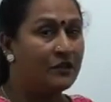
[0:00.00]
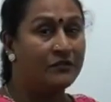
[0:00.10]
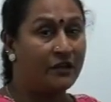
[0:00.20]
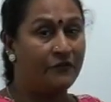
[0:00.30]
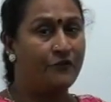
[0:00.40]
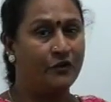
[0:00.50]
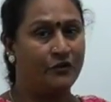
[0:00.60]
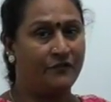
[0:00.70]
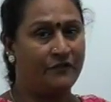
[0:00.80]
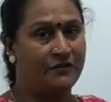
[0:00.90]
3/4
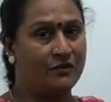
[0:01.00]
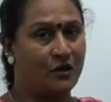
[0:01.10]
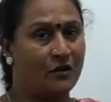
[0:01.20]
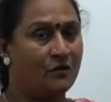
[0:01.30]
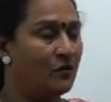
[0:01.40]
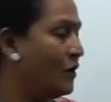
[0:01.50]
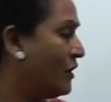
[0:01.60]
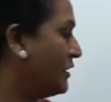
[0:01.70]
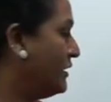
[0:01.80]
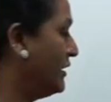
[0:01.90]
of the stock. Or
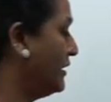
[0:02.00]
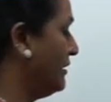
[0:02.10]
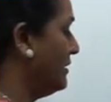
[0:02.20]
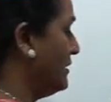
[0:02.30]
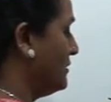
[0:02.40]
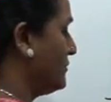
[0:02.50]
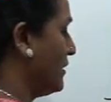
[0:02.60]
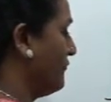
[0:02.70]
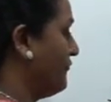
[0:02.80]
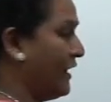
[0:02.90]
here, so
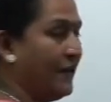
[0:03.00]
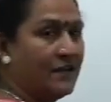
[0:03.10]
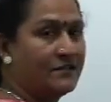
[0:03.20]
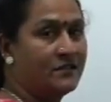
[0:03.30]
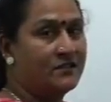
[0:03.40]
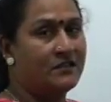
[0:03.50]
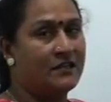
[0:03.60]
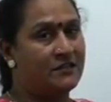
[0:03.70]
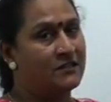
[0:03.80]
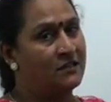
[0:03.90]
if 5 dozens he
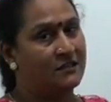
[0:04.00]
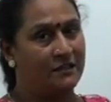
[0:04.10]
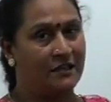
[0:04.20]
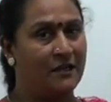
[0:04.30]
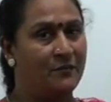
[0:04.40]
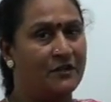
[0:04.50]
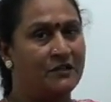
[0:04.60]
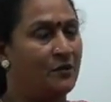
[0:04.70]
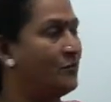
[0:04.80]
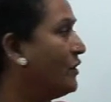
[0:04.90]
sells at
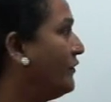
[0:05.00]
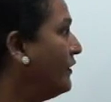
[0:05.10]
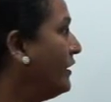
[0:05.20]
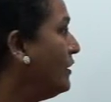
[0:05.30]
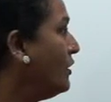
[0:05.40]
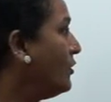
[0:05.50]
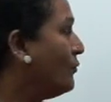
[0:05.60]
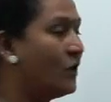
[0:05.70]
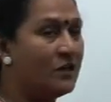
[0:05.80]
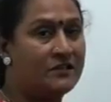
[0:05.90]
30% profit,
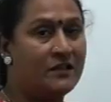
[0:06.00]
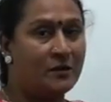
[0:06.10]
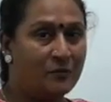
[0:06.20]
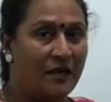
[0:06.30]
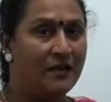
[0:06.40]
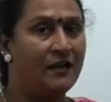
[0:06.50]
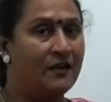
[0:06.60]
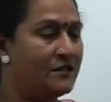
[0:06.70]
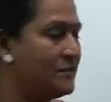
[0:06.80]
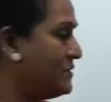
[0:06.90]
what is the remaining
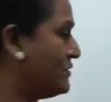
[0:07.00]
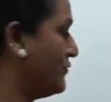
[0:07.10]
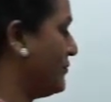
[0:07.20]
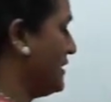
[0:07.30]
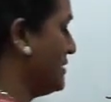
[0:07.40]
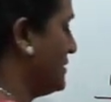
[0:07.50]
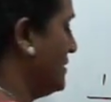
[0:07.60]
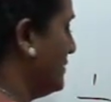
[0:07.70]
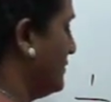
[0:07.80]
dozens of pencil?